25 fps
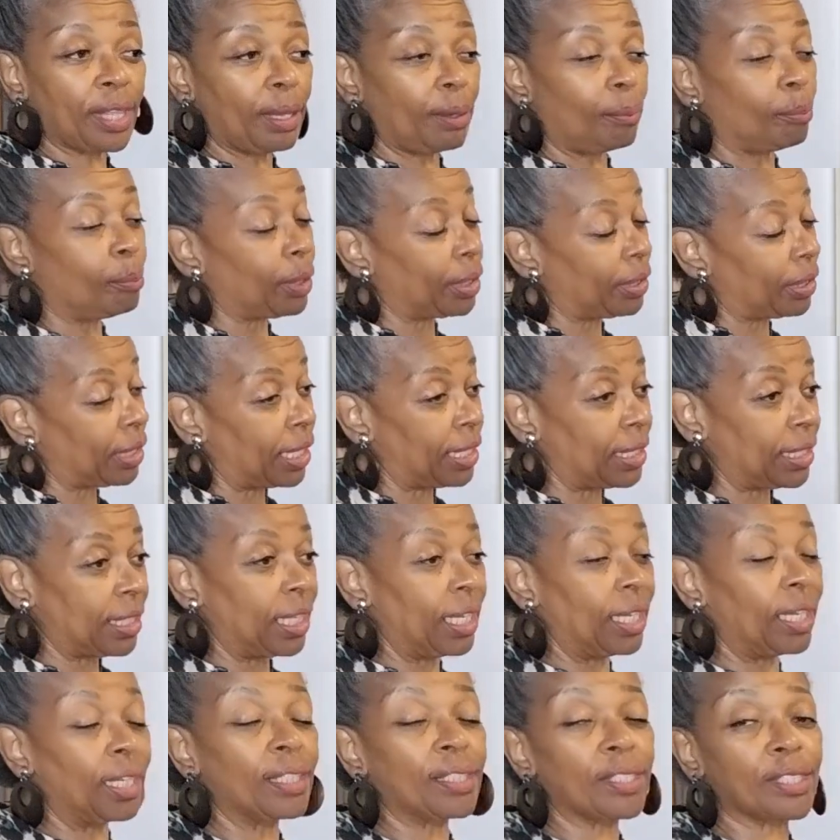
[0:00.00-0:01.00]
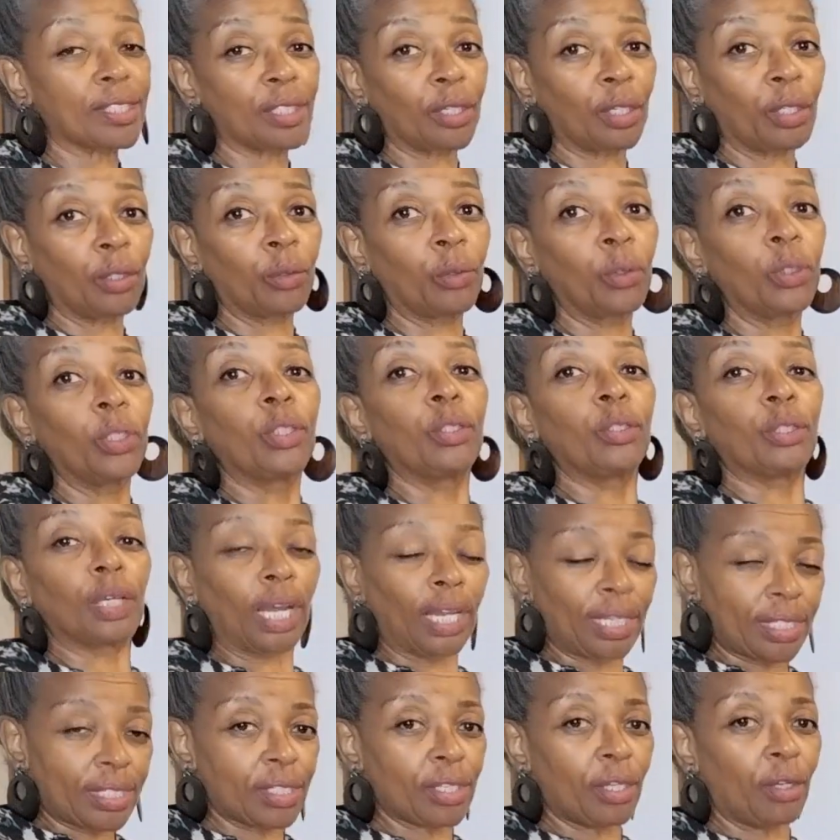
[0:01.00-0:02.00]
them, but they did. So
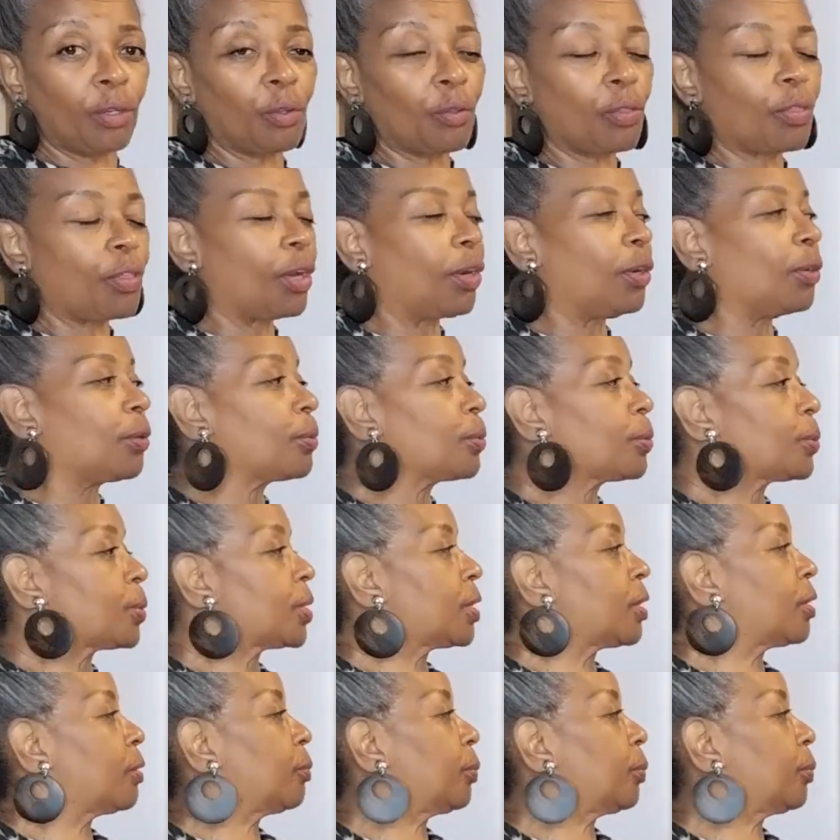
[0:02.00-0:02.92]
I sold those